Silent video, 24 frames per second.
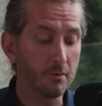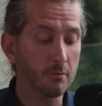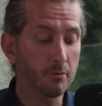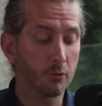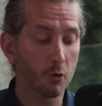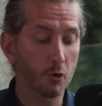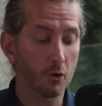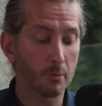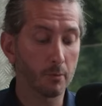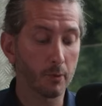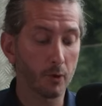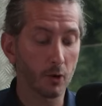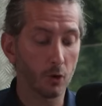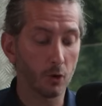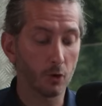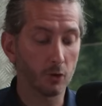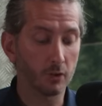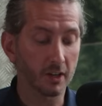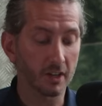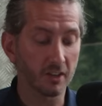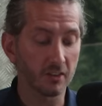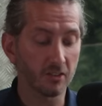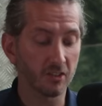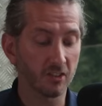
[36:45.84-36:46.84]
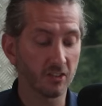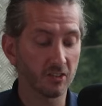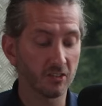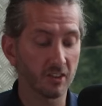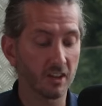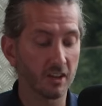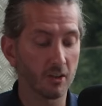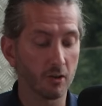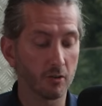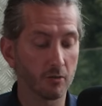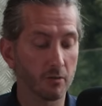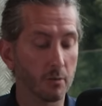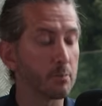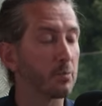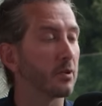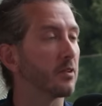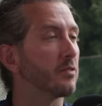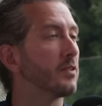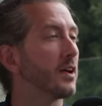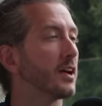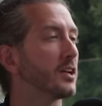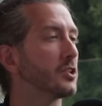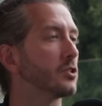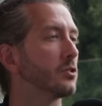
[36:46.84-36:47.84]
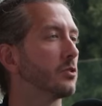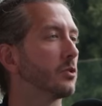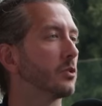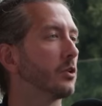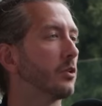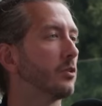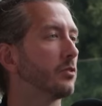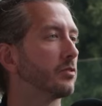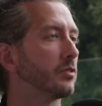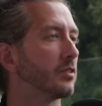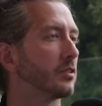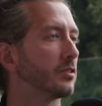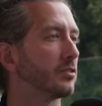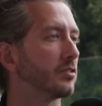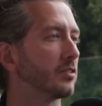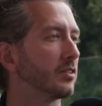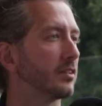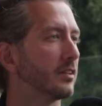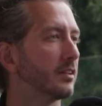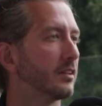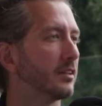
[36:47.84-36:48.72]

4-ball consisting of professional golfers.